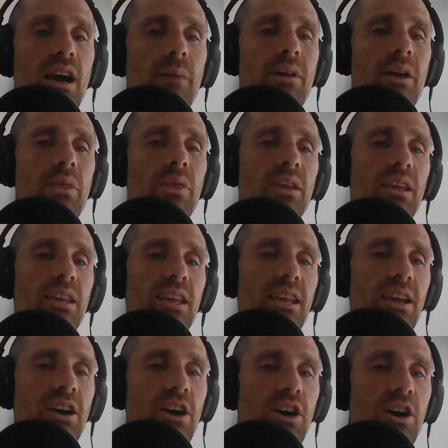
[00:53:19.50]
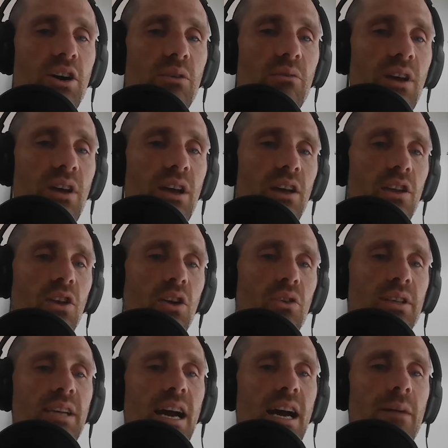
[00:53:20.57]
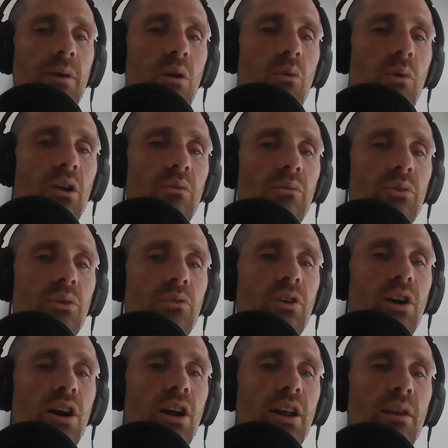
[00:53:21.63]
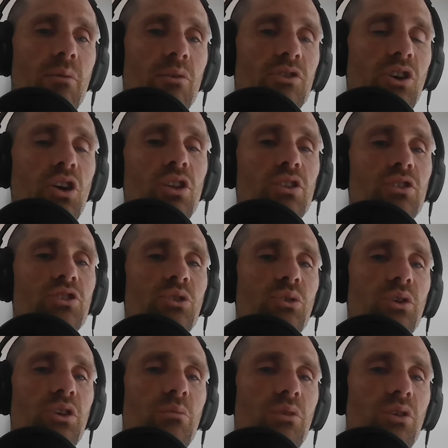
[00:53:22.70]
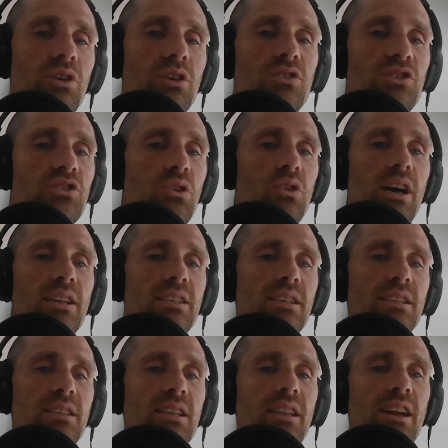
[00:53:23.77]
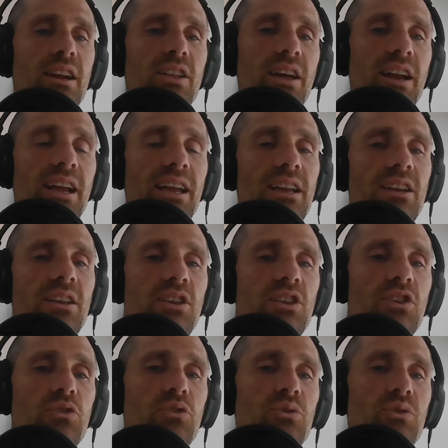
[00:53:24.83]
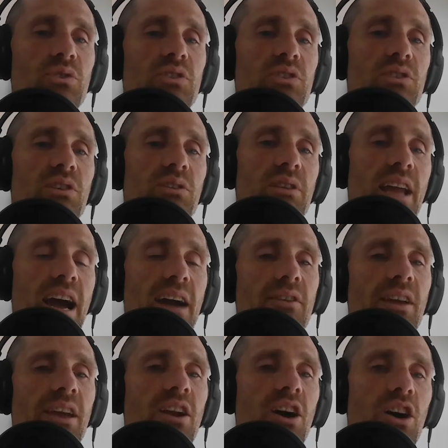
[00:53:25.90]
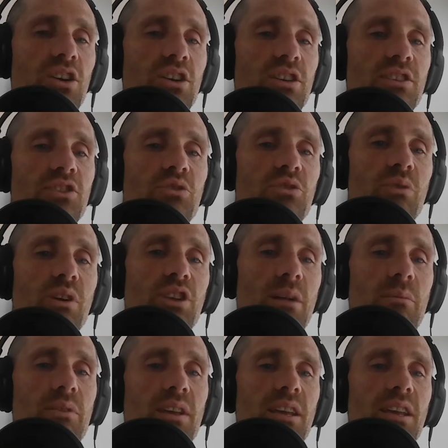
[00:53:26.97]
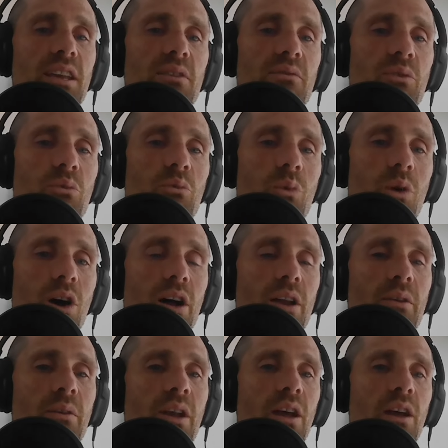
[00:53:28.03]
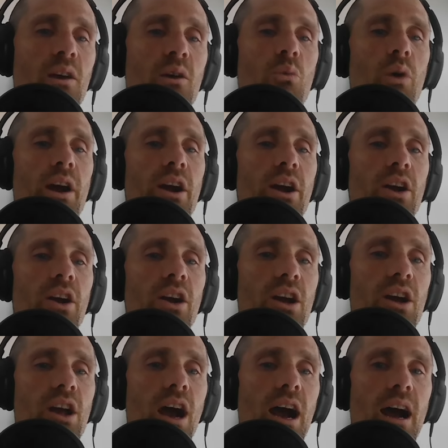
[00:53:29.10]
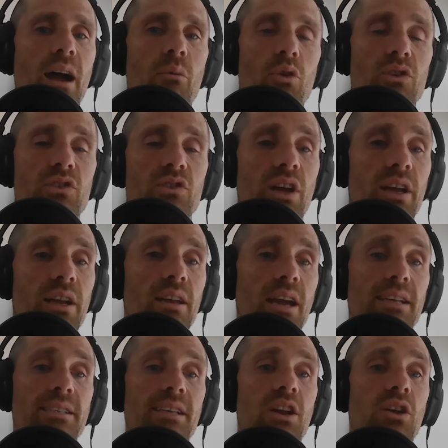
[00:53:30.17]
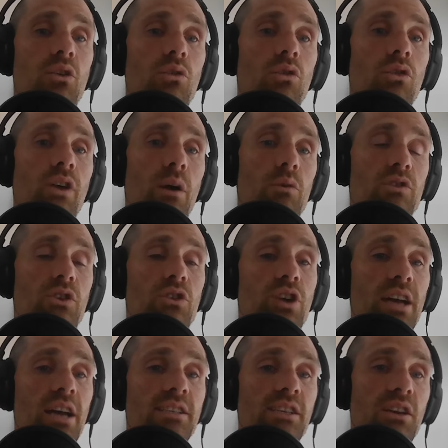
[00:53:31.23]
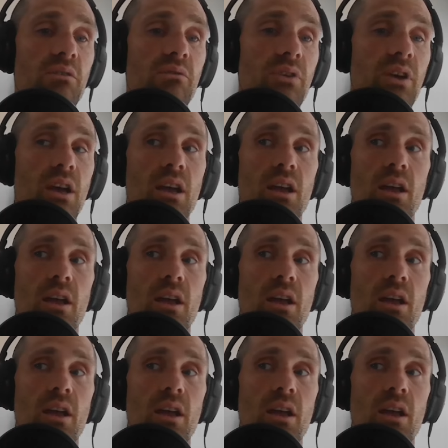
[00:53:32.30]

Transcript: I'm not thinking of, you know, the time I went out for a run and it was all enjoyable because there's no lessons in there that I can use to navigate a hard situation. I'm thinking of the one where I was like, I set a goal that was aggressive.